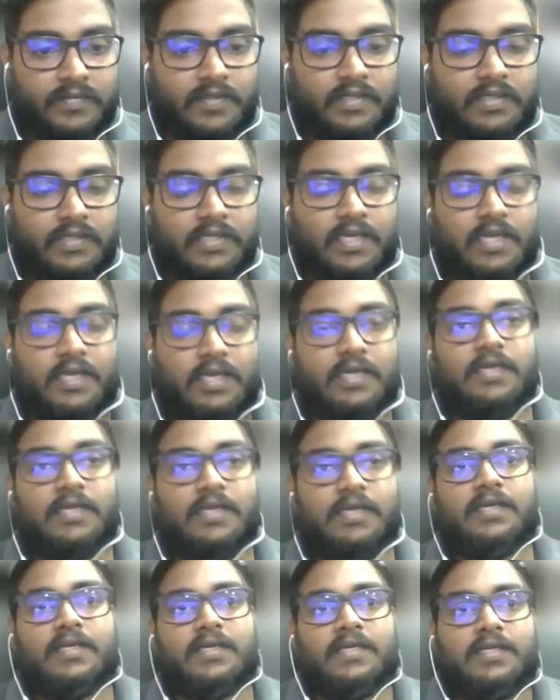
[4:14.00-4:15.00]
Yeah,
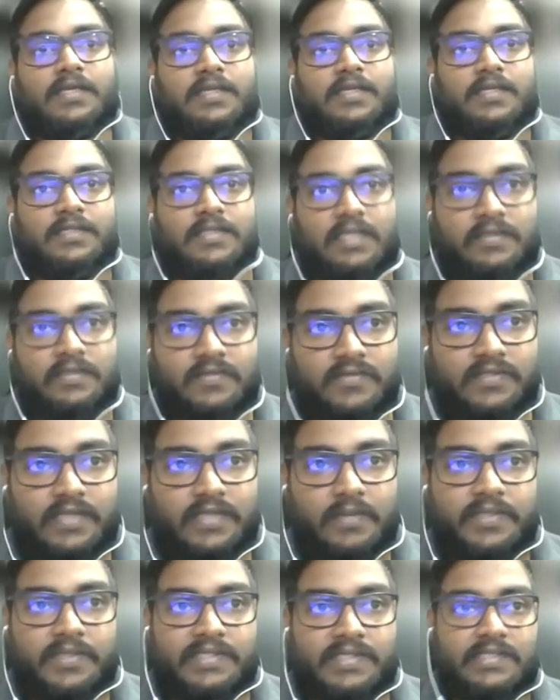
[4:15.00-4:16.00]
uh, that was
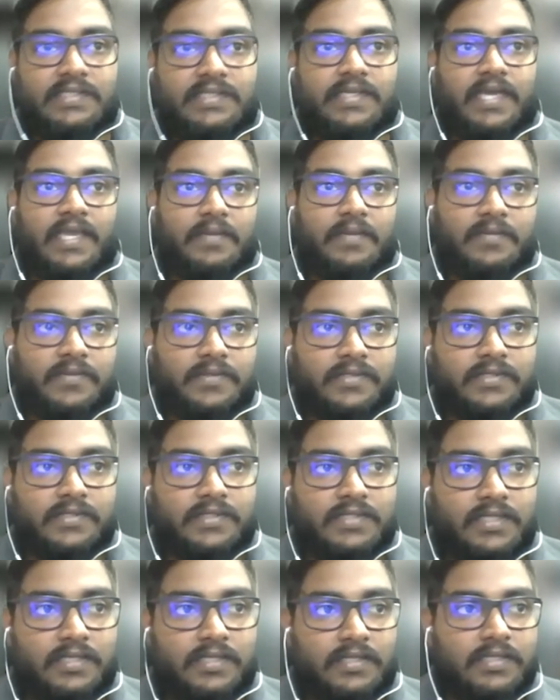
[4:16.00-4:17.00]
amazing time because
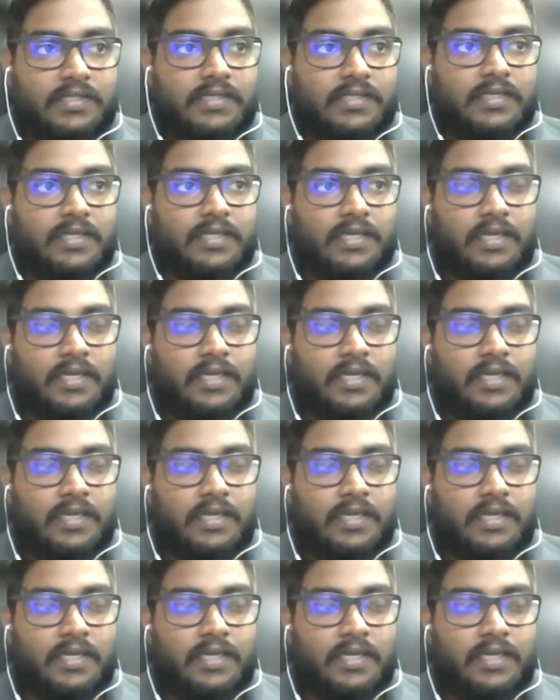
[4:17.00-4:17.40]
uh, the